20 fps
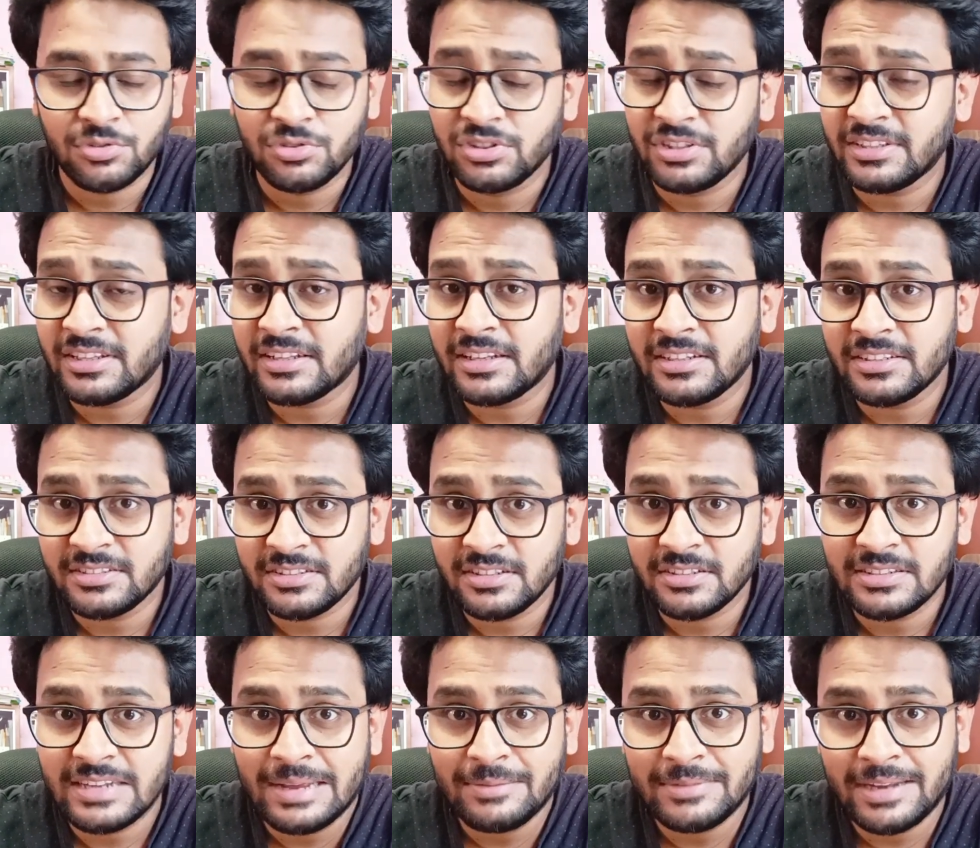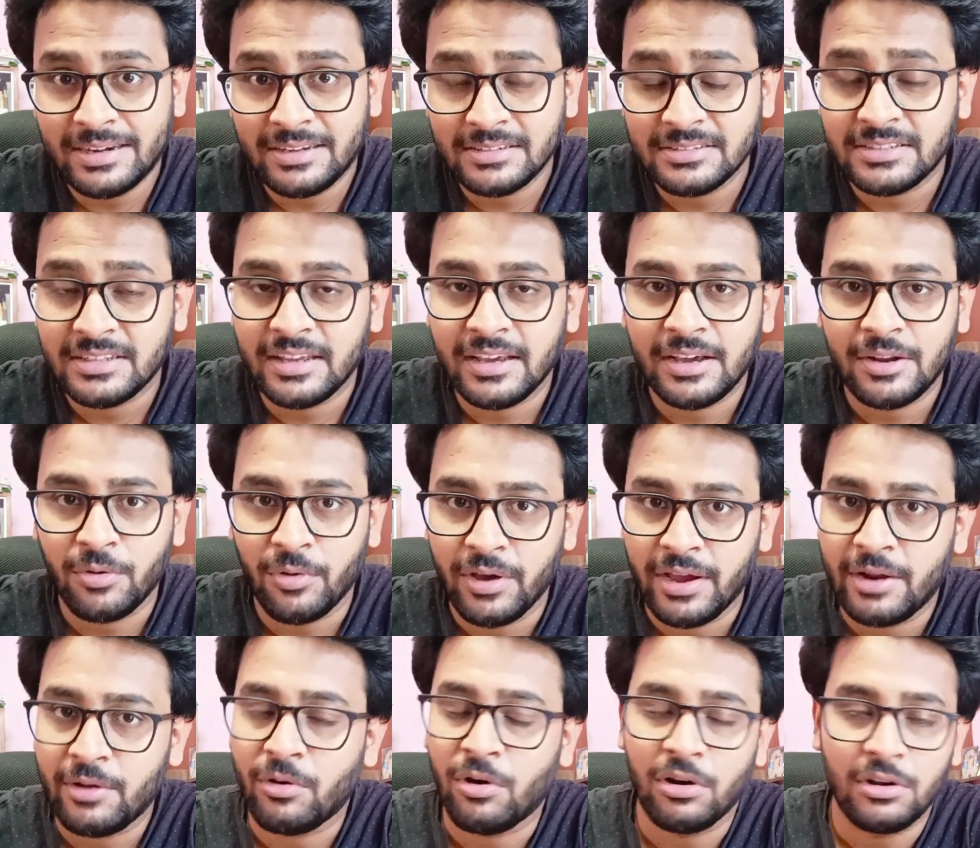So these are the research lab that is there
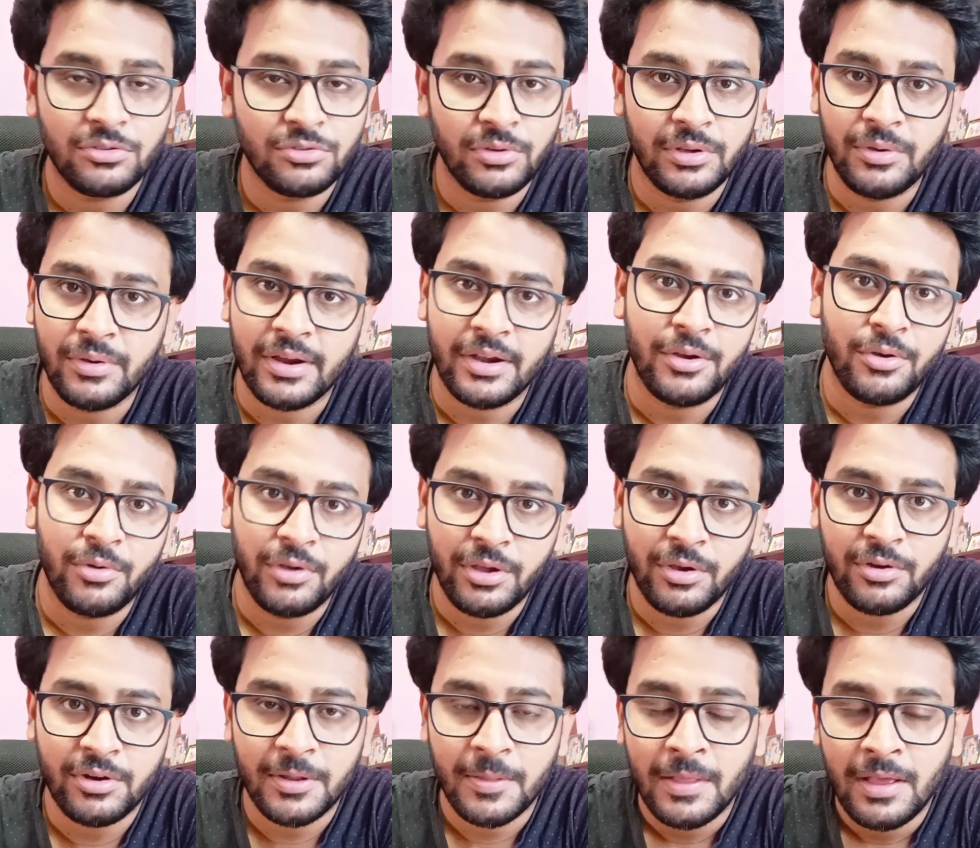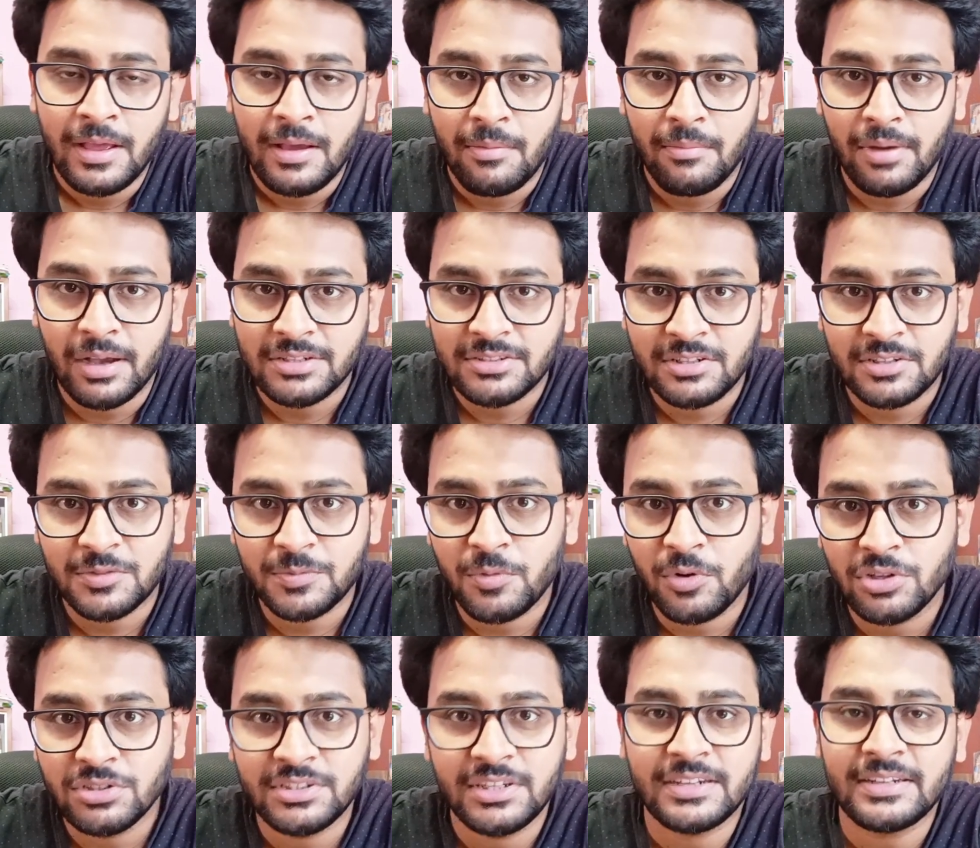where also you can do your master's
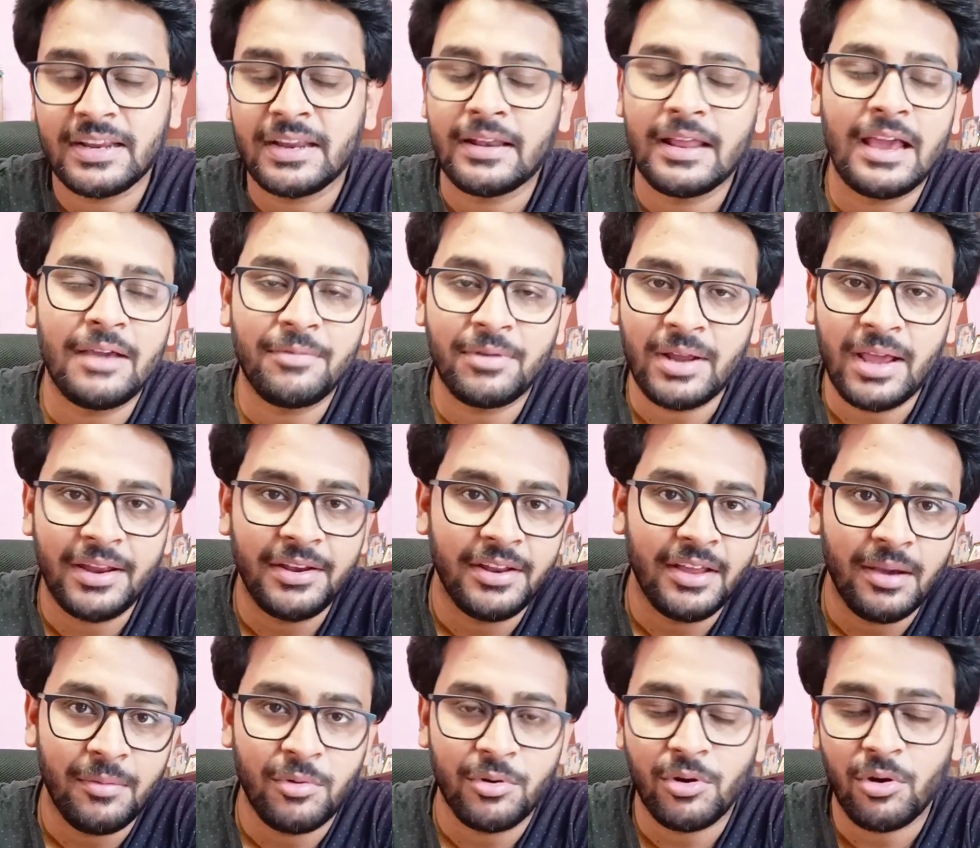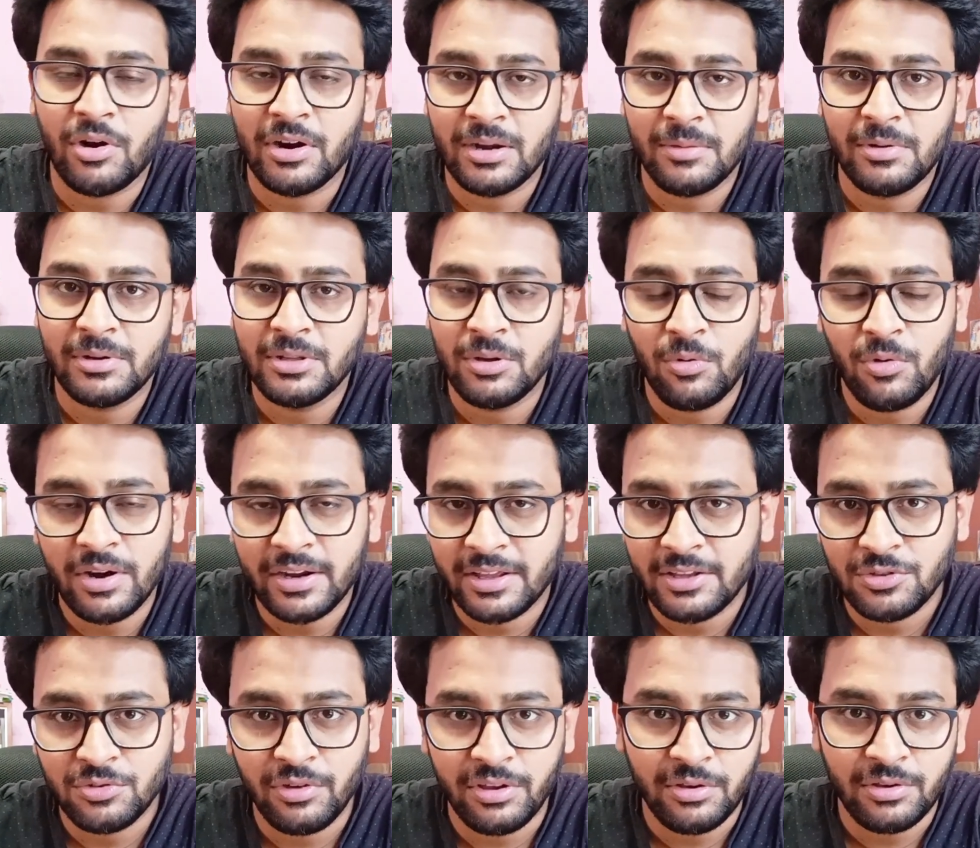project and have an idea about what about the
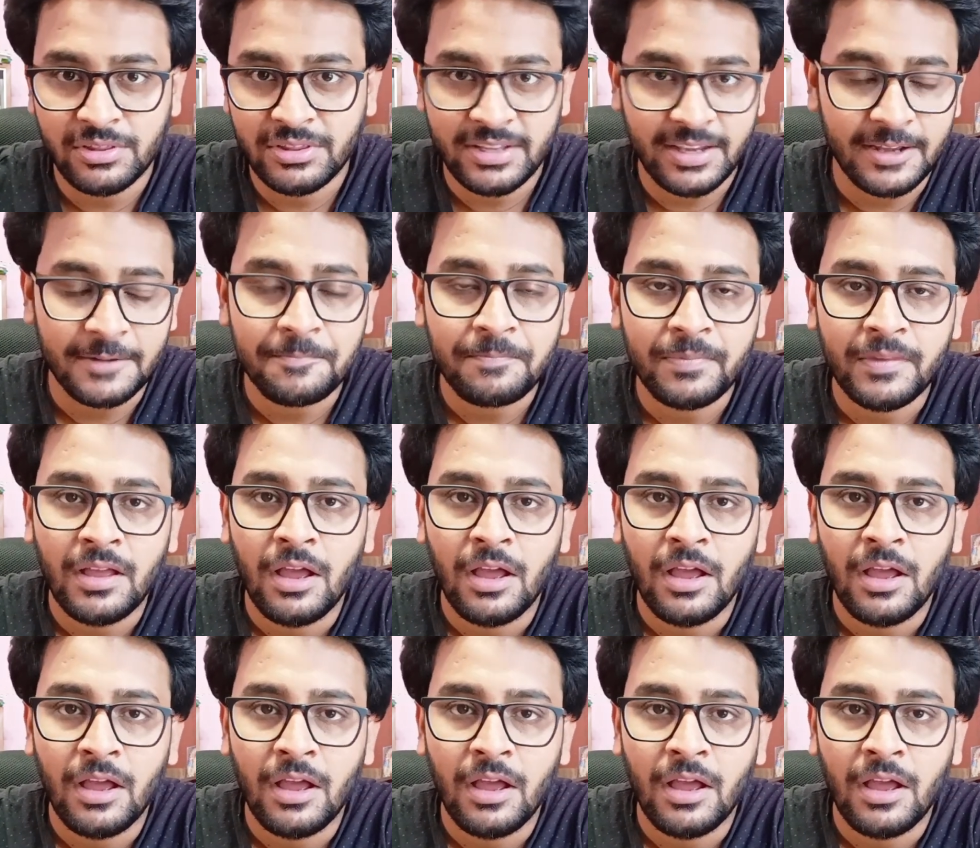work is going on there